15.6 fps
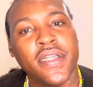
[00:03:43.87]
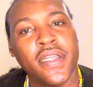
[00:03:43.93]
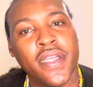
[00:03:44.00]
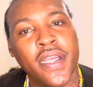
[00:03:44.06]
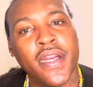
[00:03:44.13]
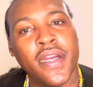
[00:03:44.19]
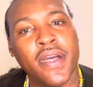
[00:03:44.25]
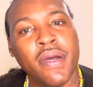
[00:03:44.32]

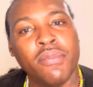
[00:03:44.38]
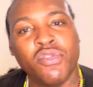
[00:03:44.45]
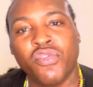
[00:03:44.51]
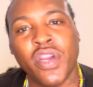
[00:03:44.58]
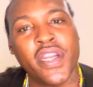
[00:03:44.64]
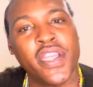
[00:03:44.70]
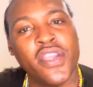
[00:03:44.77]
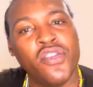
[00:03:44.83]
You know, I'm just
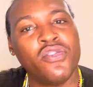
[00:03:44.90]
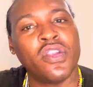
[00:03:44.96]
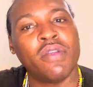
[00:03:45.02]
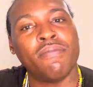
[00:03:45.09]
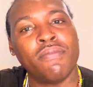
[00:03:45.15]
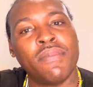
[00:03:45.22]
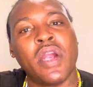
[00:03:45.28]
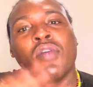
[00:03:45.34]
trying to give you some
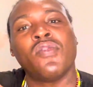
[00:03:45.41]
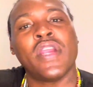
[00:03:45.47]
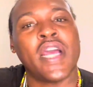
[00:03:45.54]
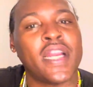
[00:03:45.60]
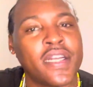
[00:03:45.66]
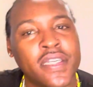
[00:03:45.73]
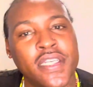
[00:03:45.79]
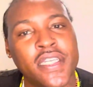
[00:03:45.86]
of my
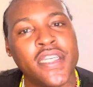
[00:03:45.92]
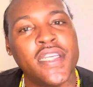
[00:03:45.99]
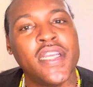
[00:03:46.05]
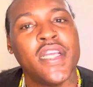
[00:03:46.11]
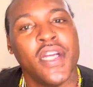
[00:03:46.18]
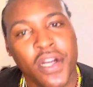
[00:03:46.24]
reality